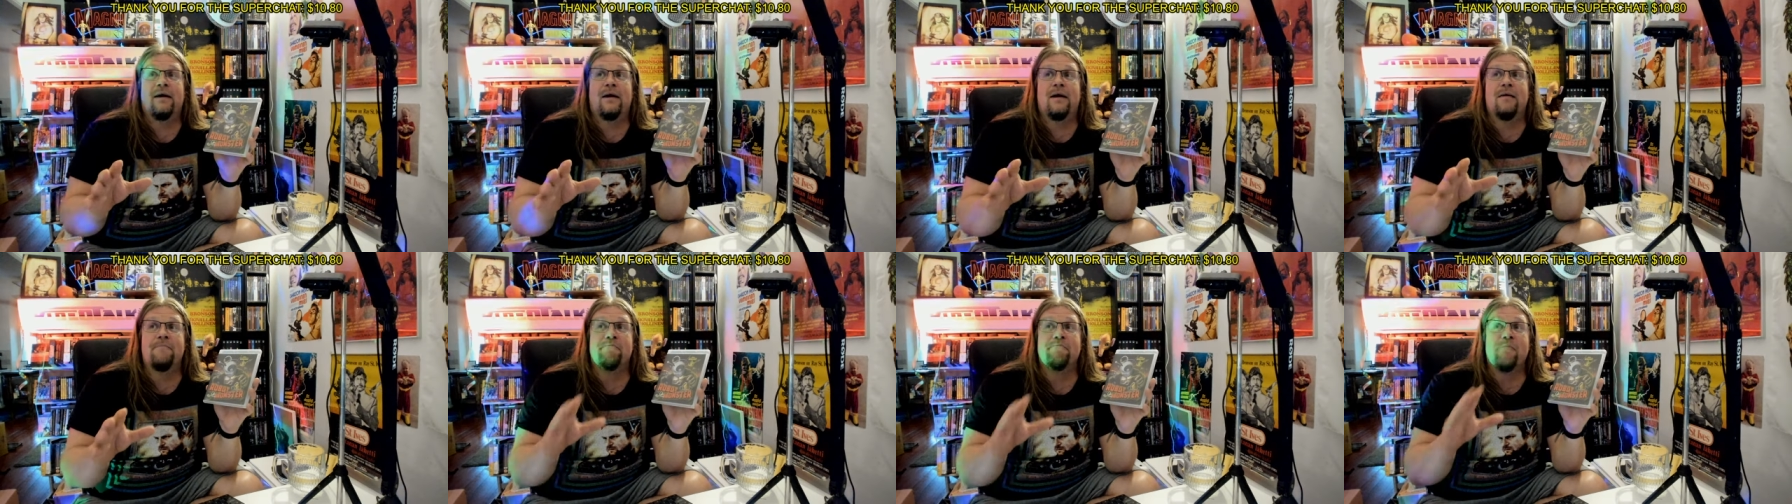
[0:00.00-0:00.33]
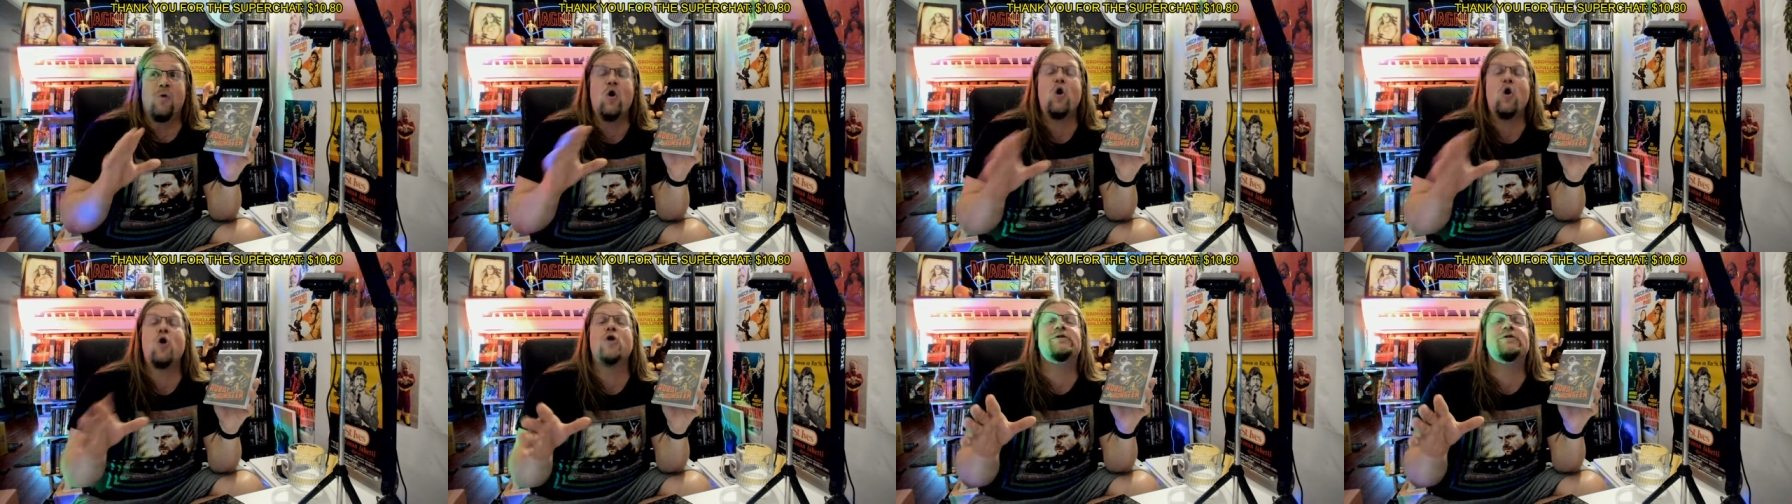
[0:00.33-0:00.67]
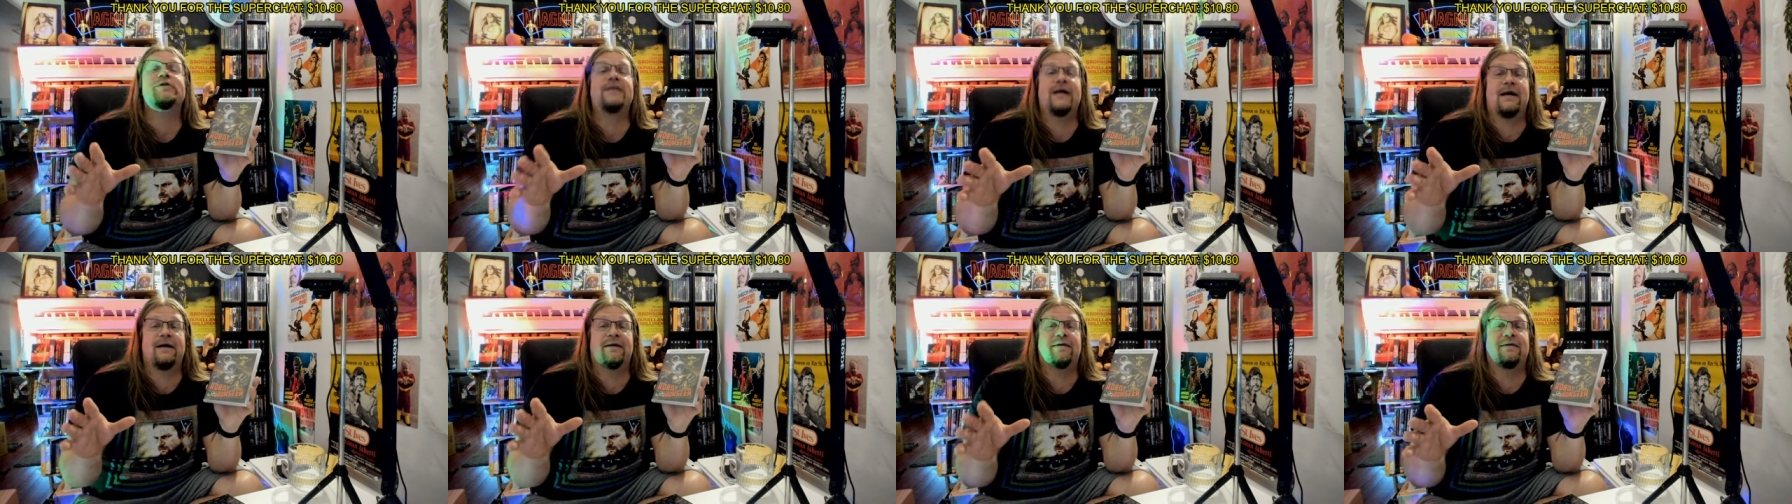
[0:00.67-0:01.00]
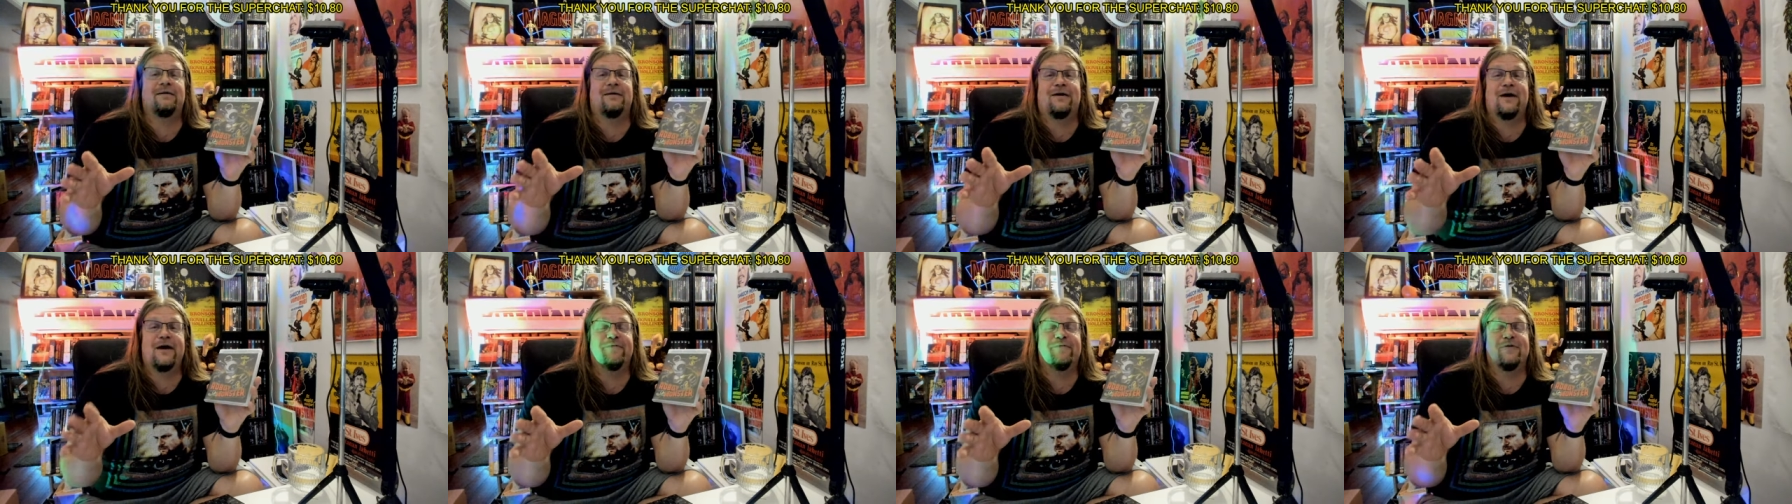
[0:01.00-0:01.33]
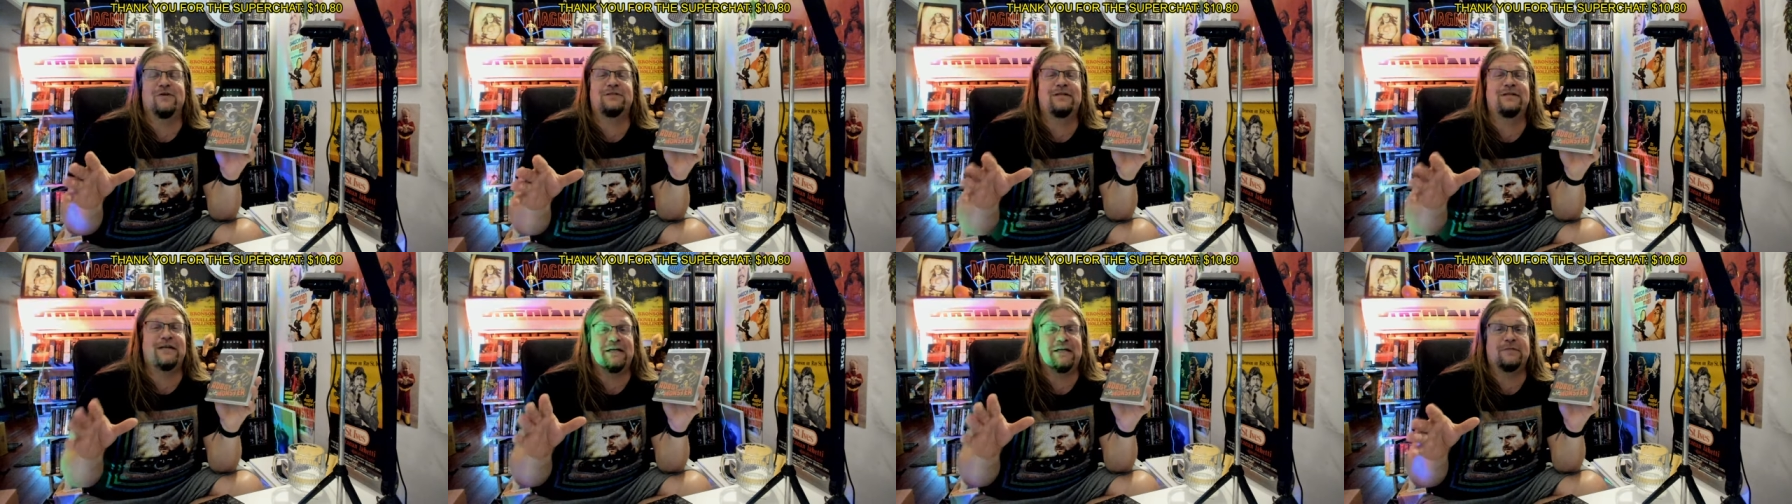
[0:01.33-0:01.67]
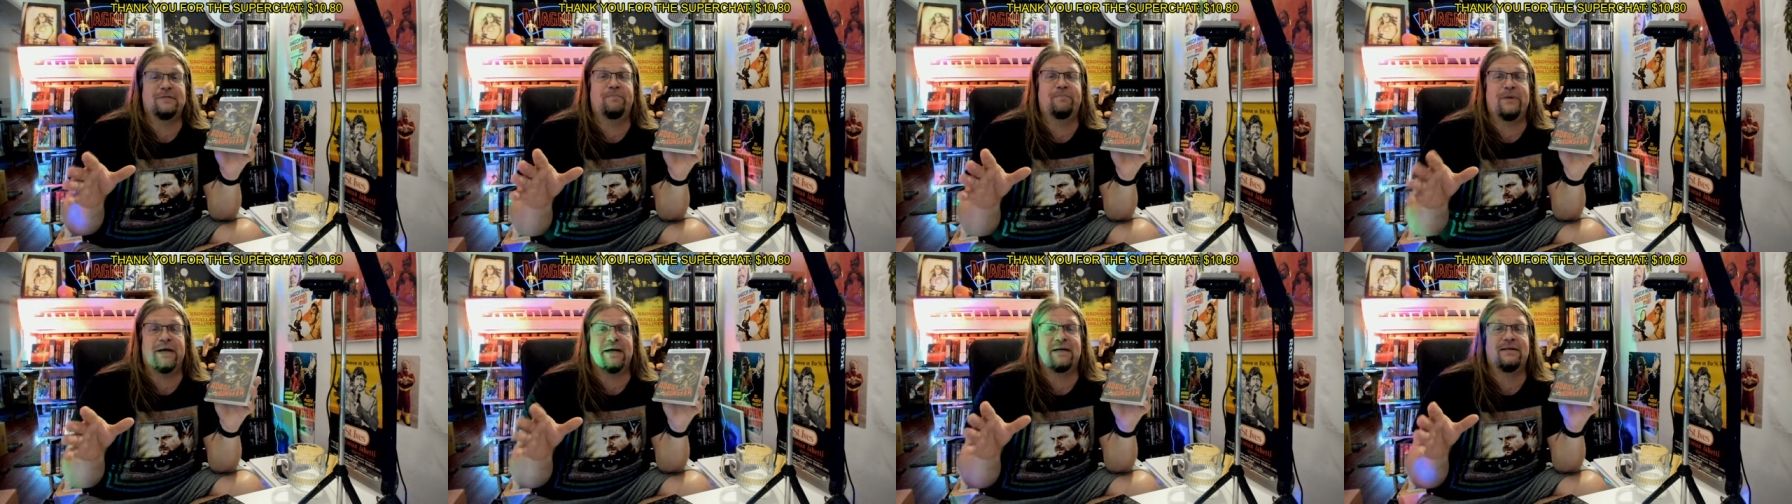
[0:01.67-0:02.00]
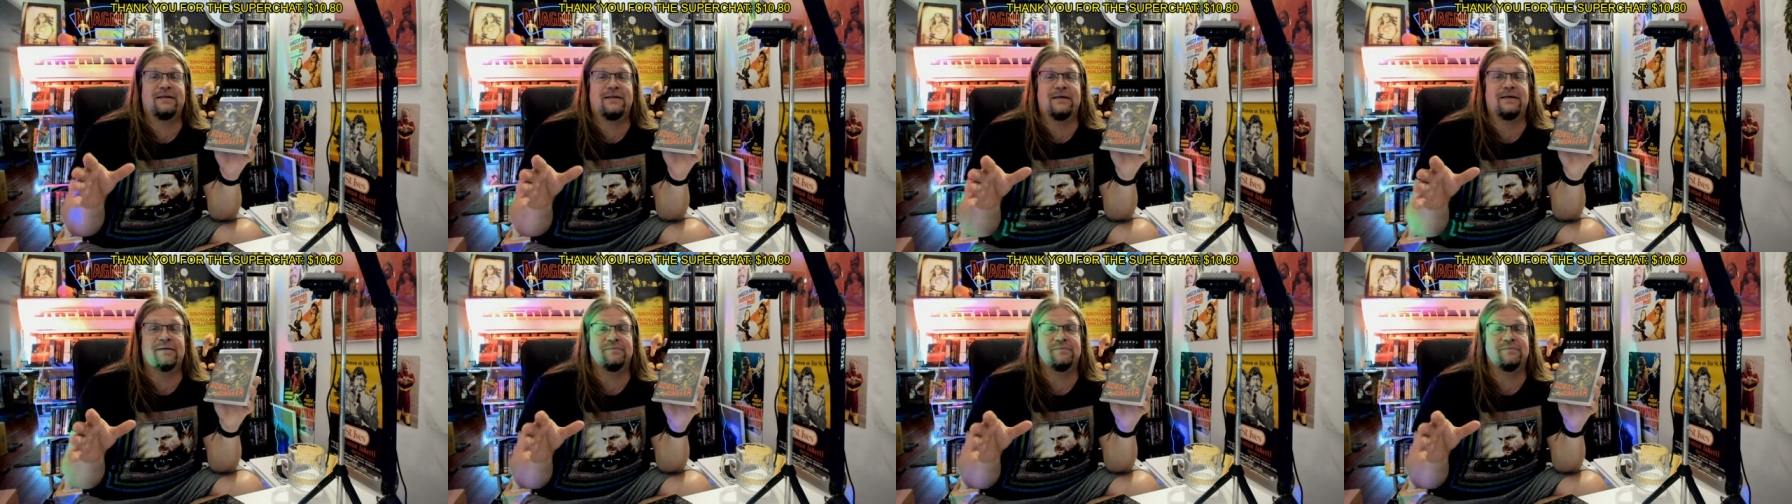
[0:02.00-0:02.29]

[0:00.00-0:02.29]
more than I was expecting.